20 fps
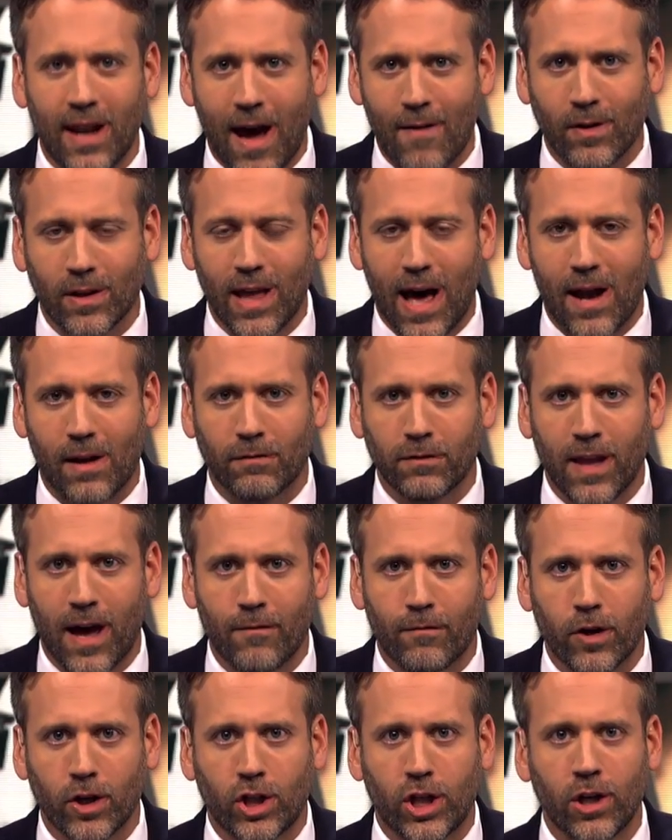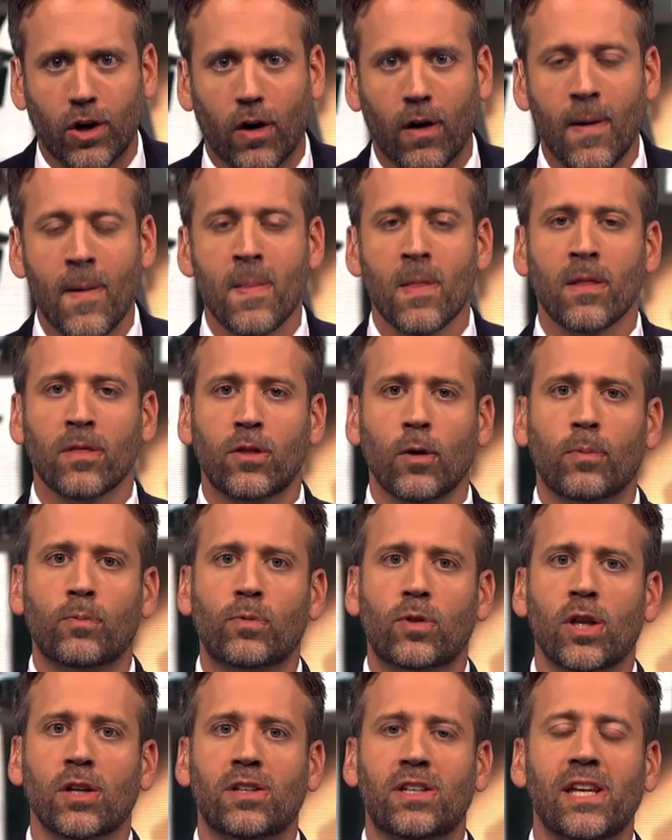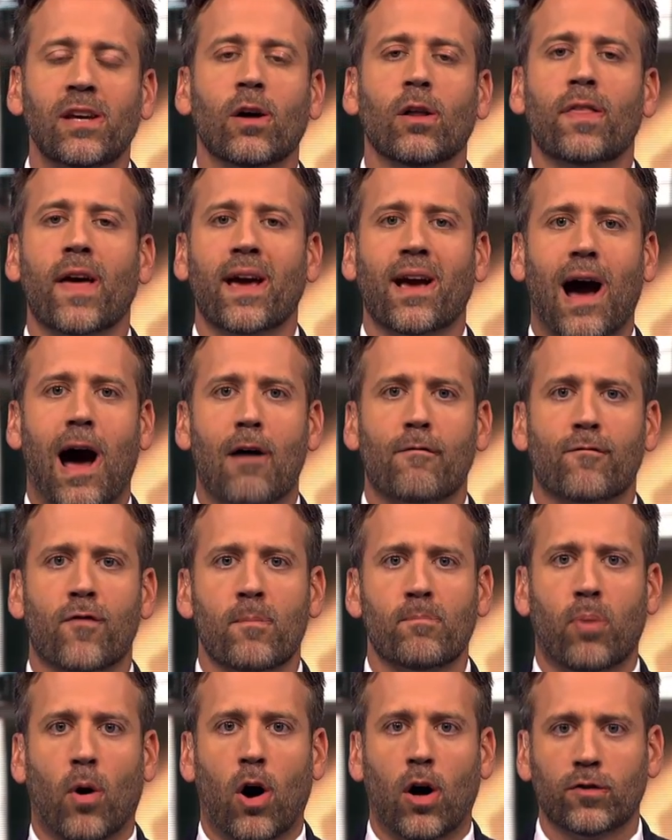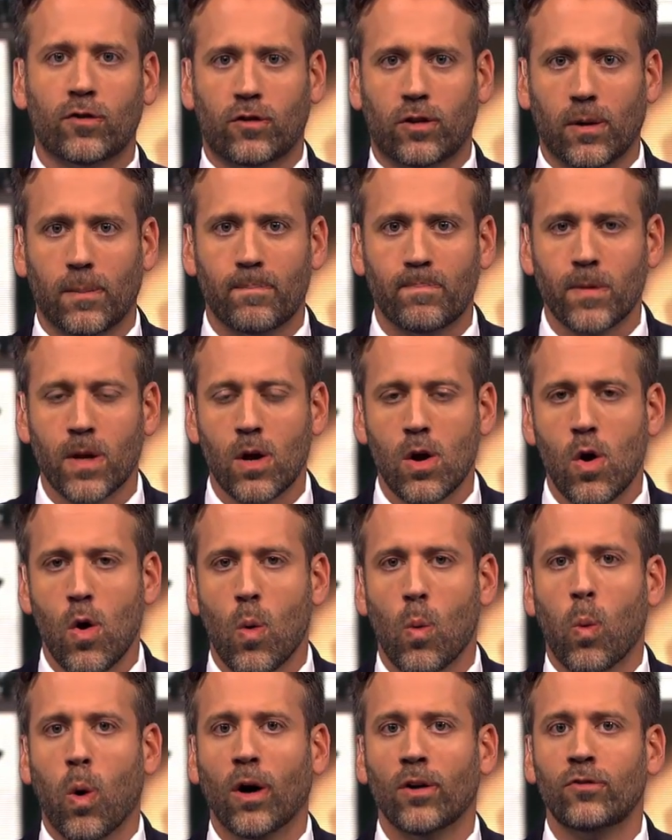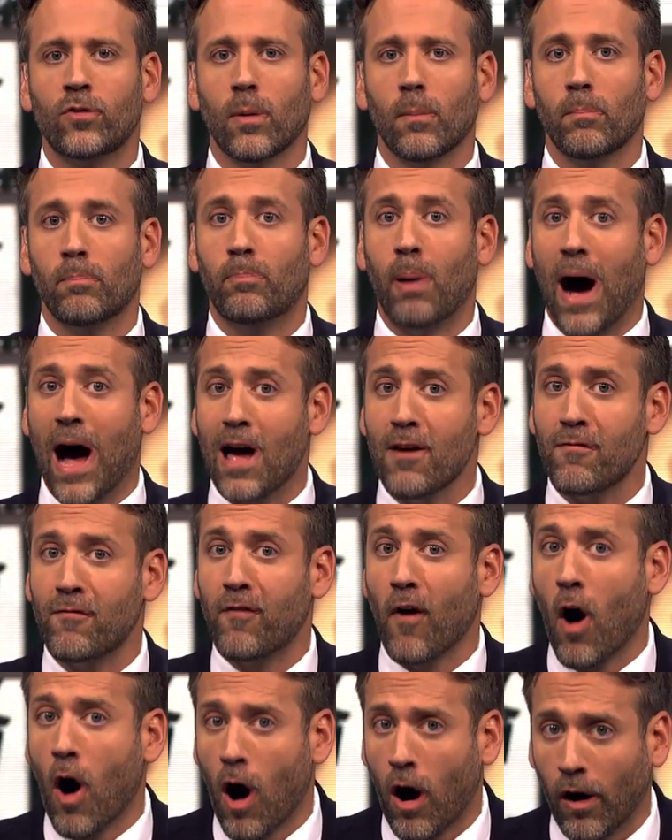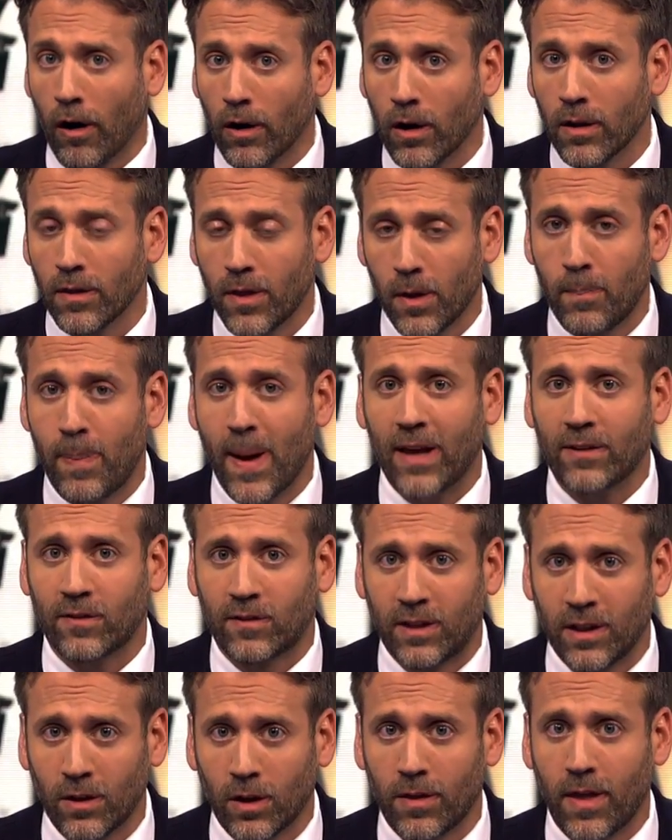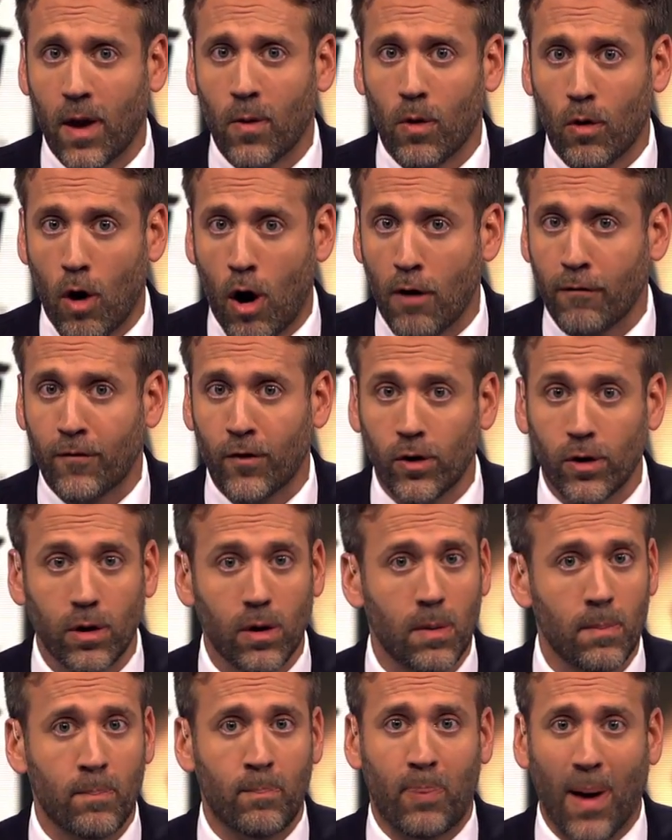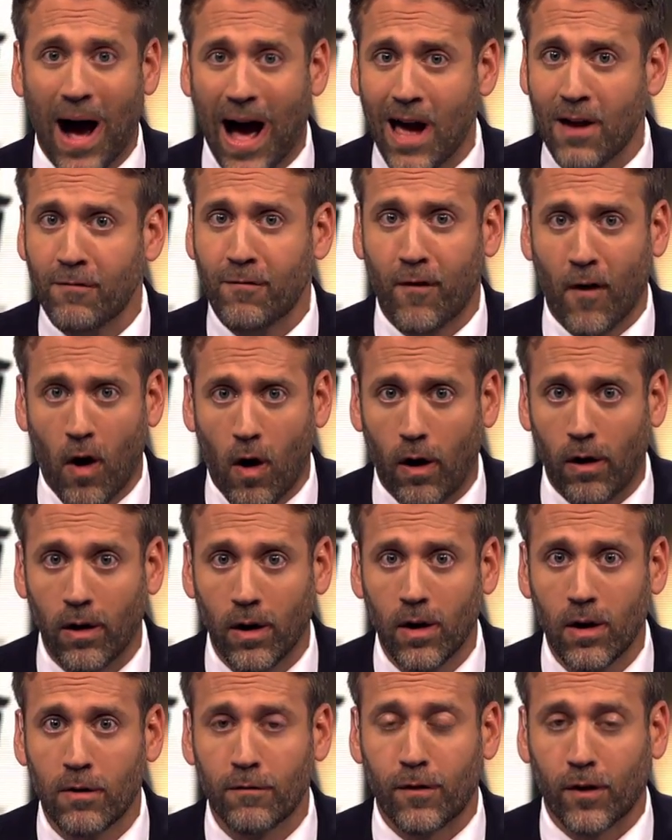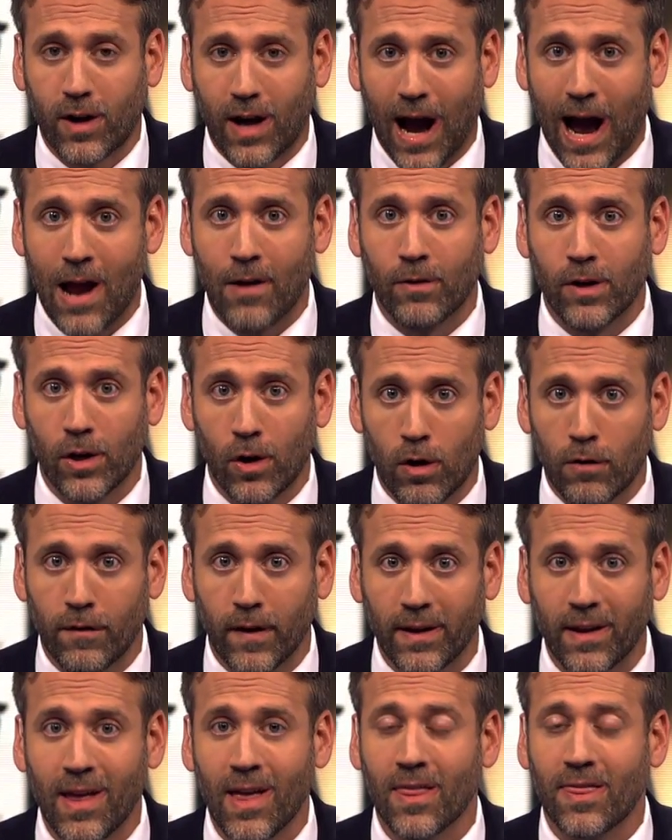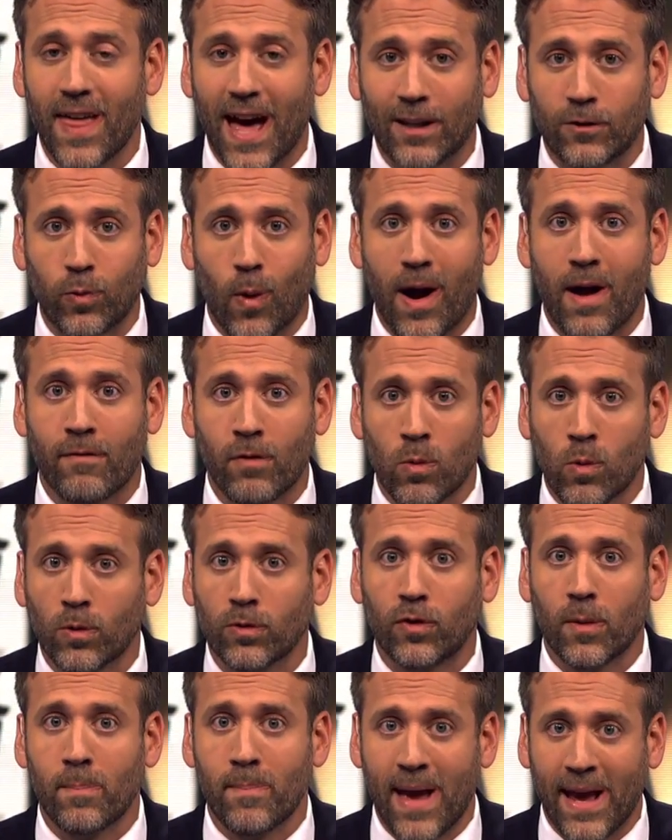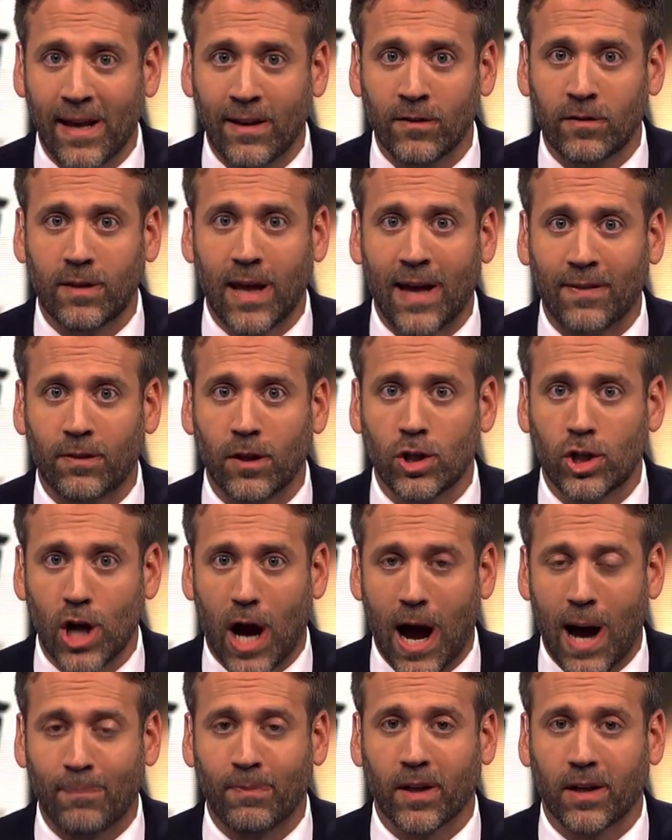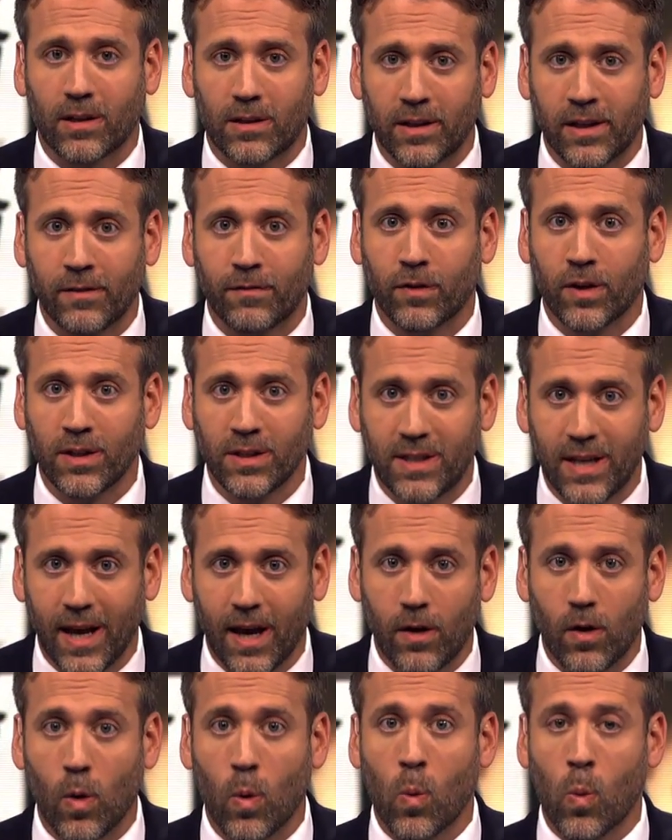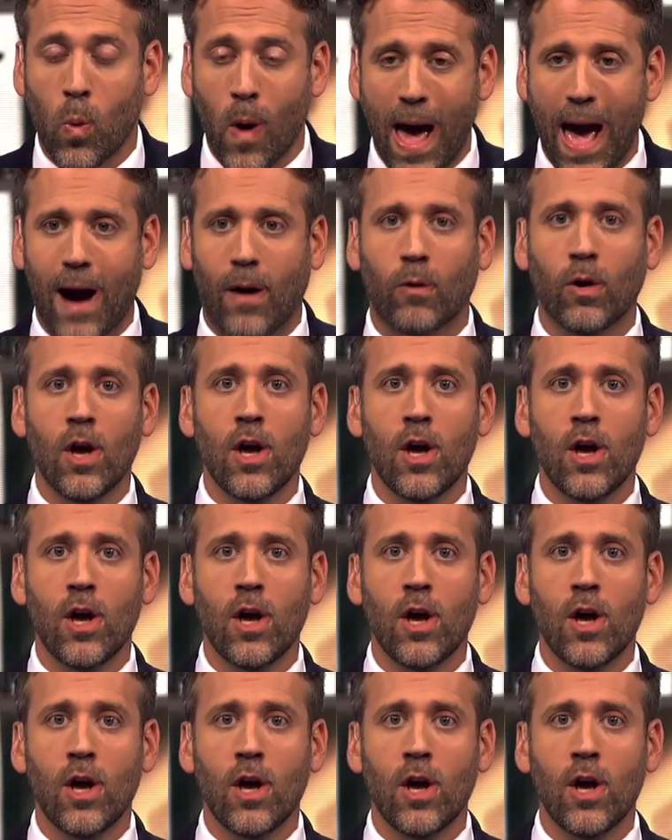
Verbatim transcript: have a lot of leverage here. The deal they got from Boston was by far the best deal they were offered, by far, for Kyrie Irving. That's why everyone was amazed at the job that Cleveland did. Wow.